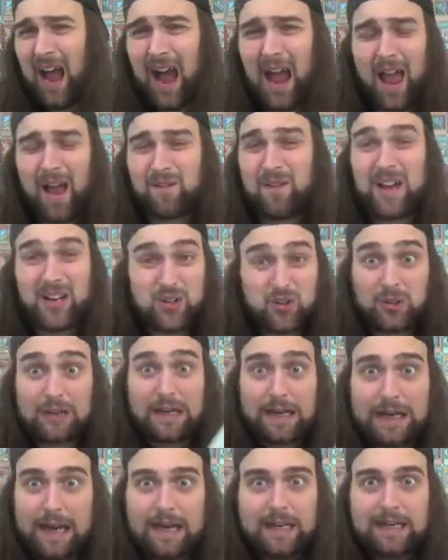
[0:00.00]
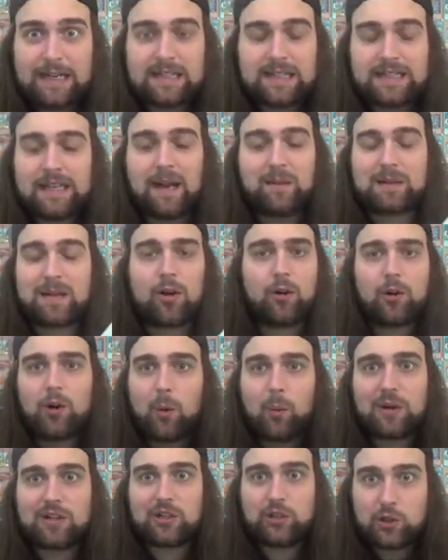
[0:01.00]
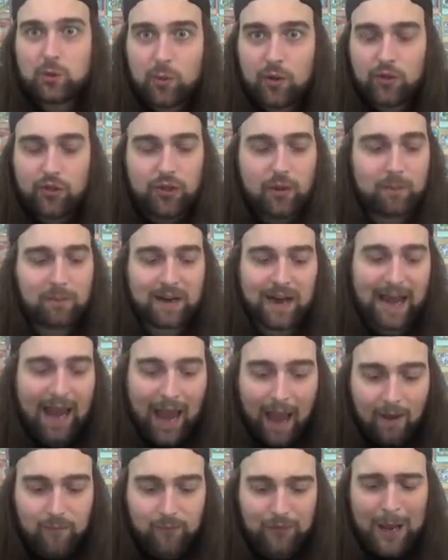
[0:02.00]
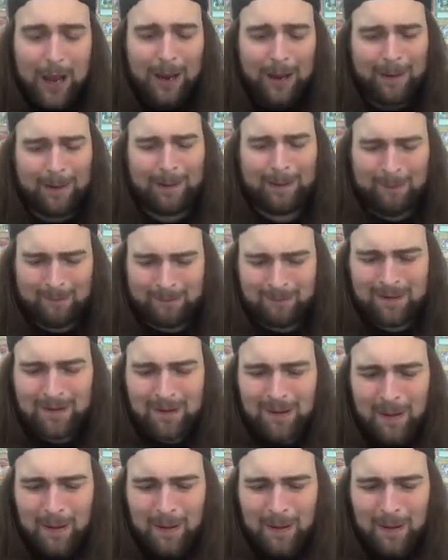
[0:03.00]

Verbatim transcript: I have extra Canadian stamps. I don't know what to do with them, but I have them.